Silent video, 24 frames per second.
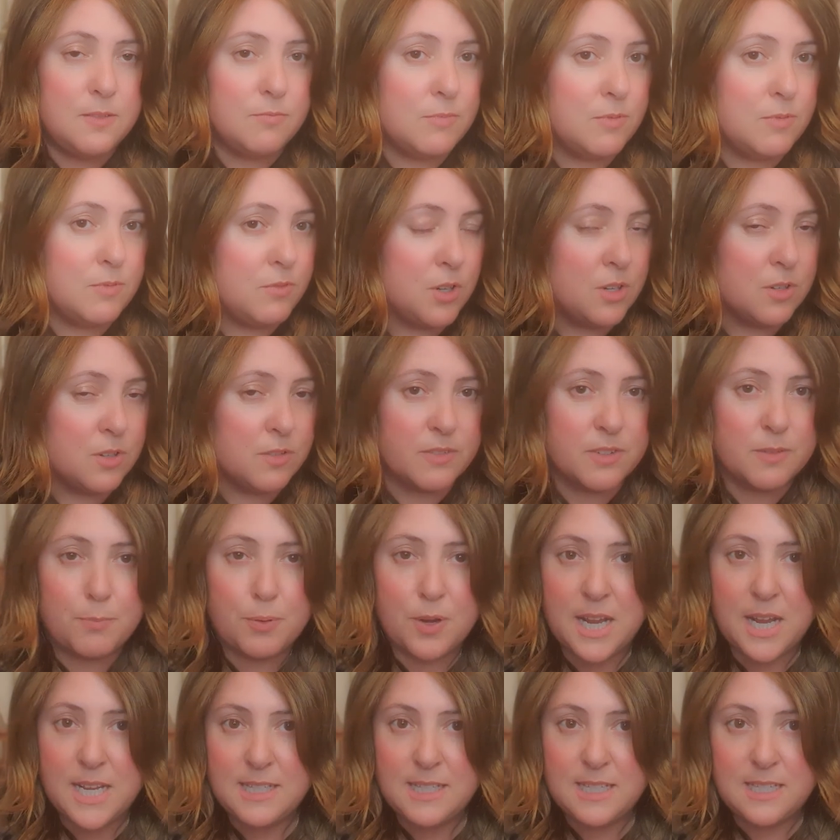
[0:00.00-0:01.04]
Their
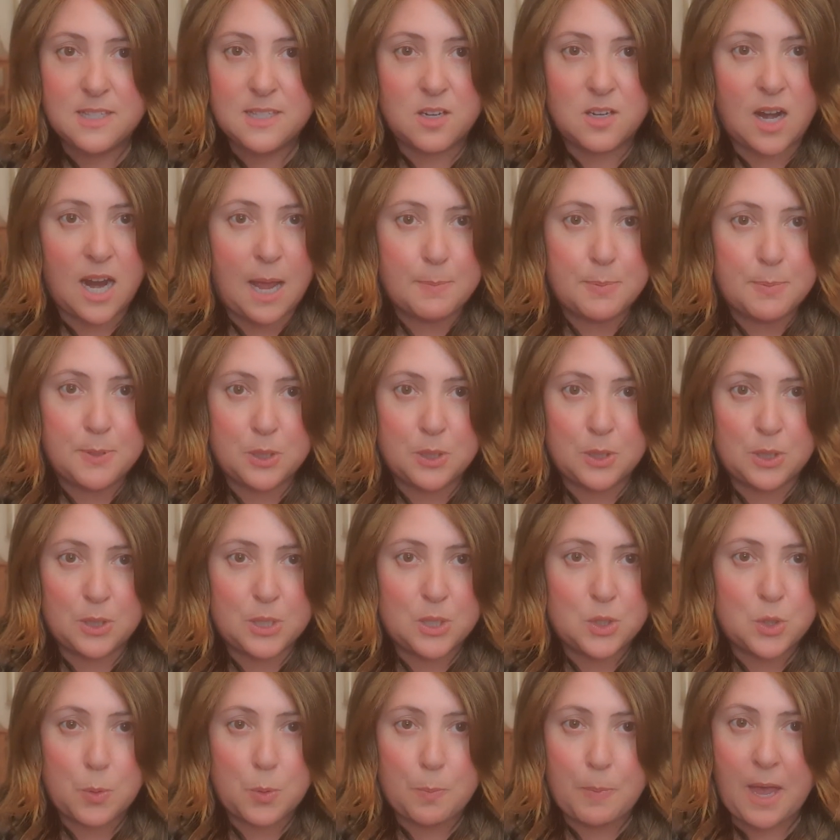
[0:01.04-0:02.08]
prices are absolutely
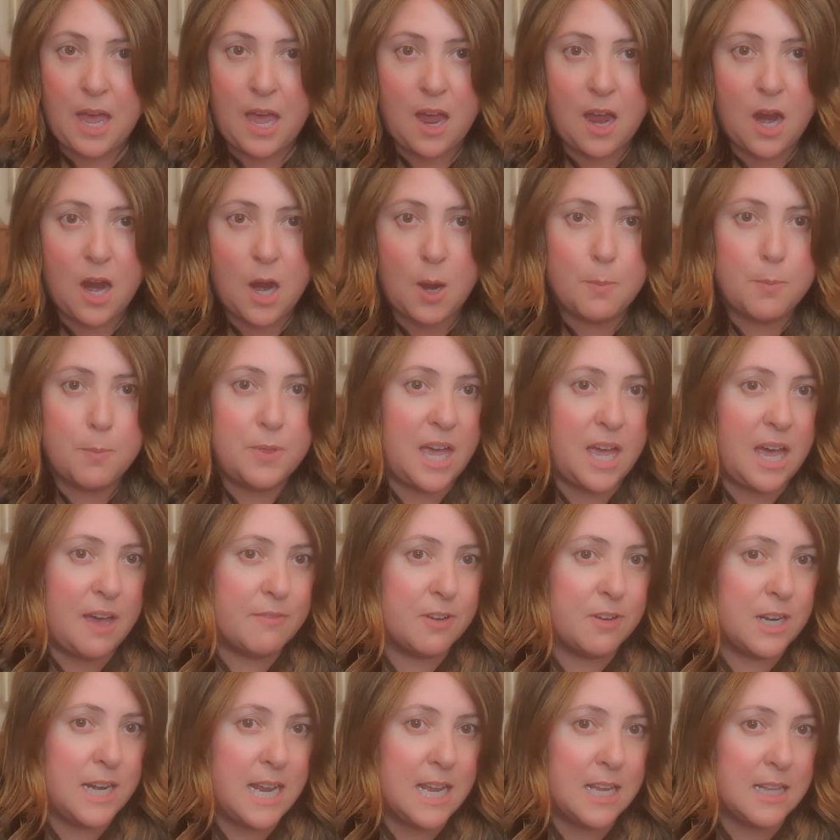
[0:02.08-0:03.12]
superb. They
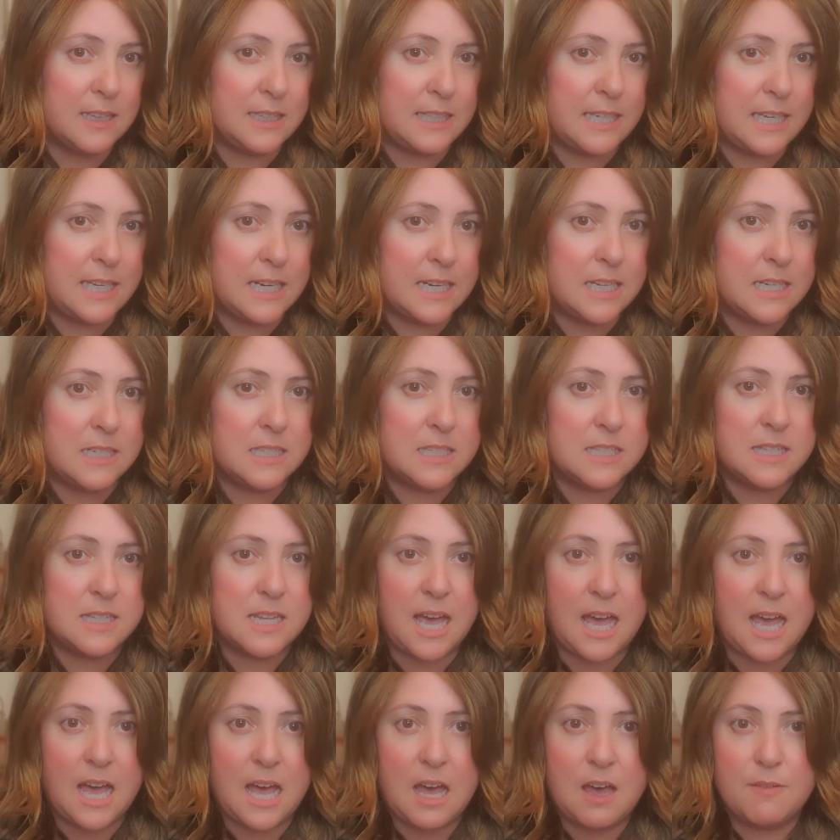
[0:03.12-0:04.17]
have great clearance.
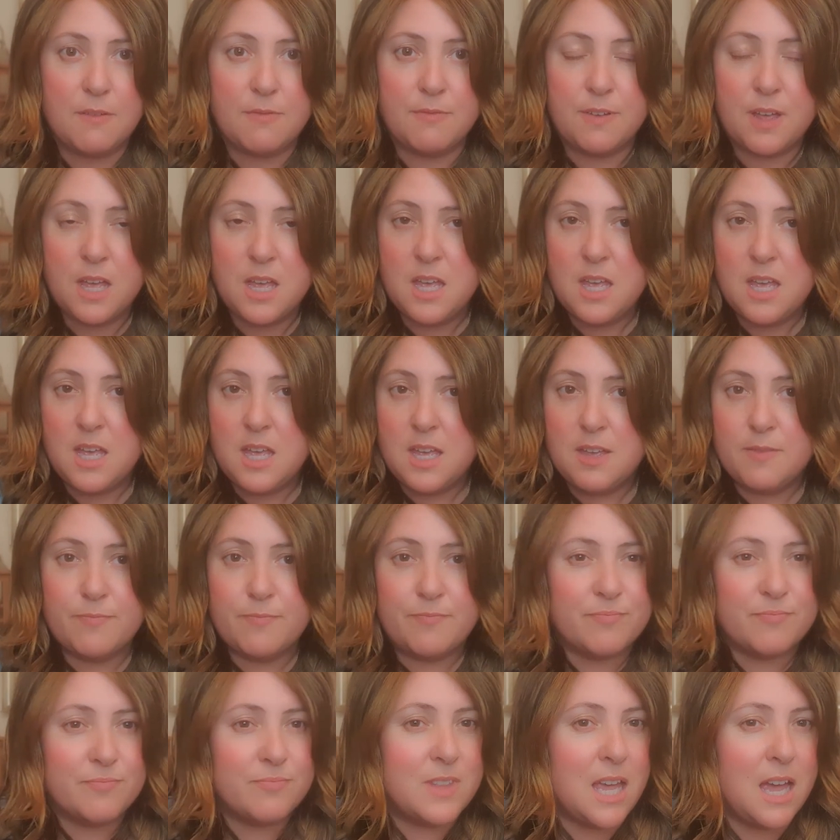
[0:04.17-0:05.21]
They have
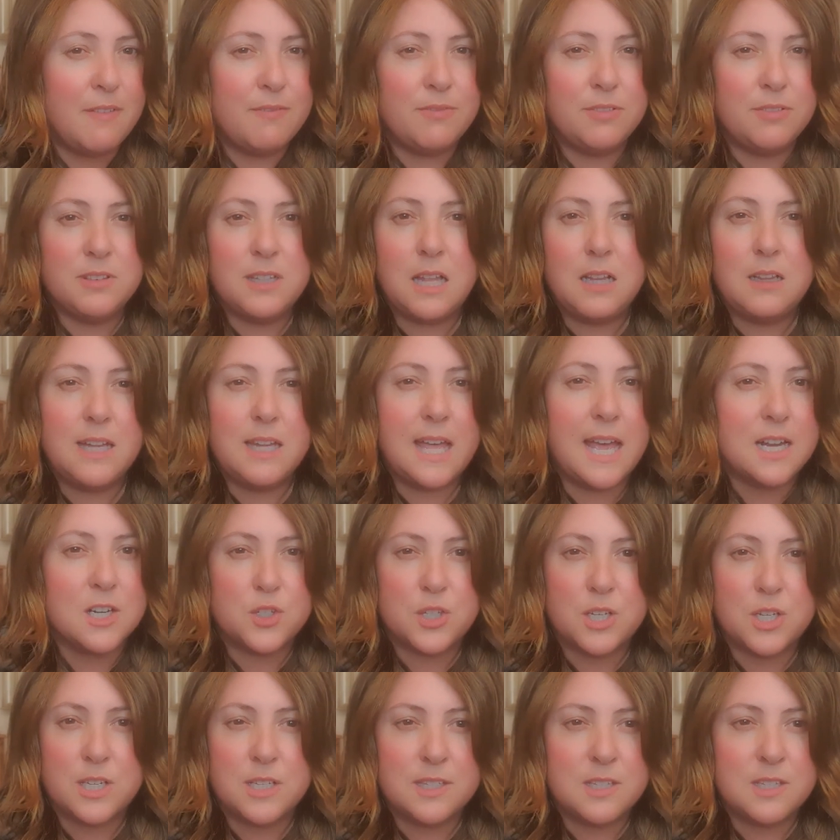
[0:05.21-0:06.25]
little
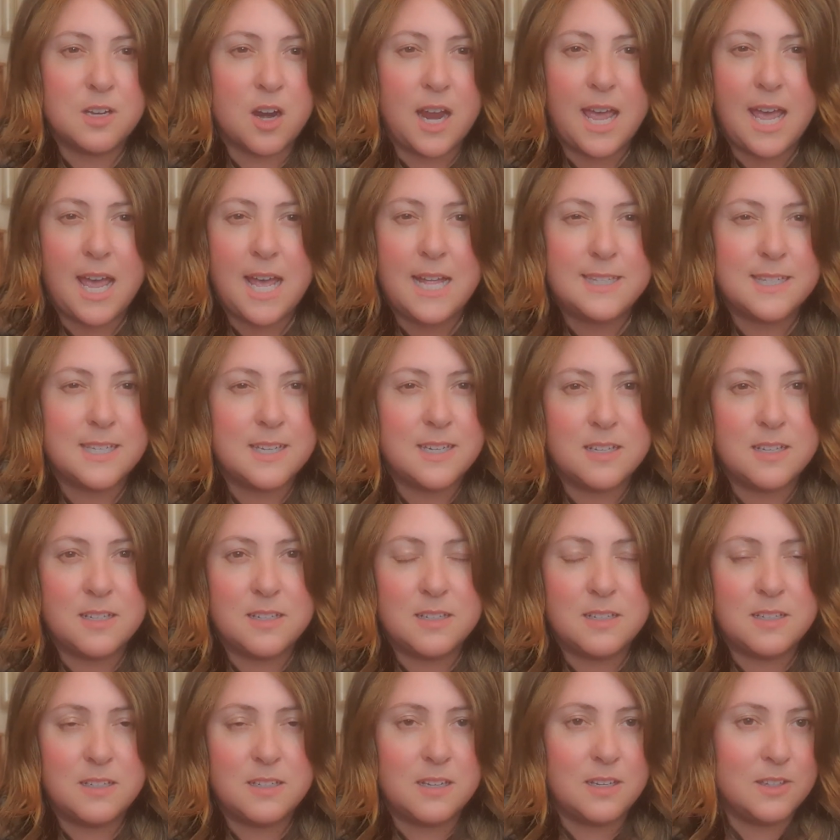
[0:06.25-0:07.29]
extras that are
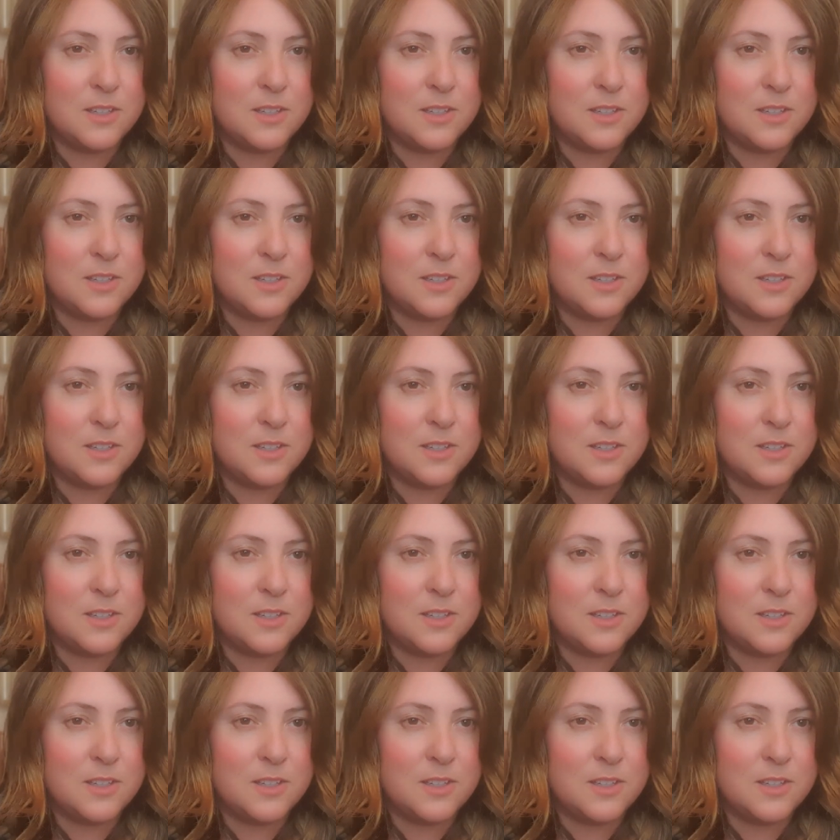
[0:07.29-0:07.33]
hidden.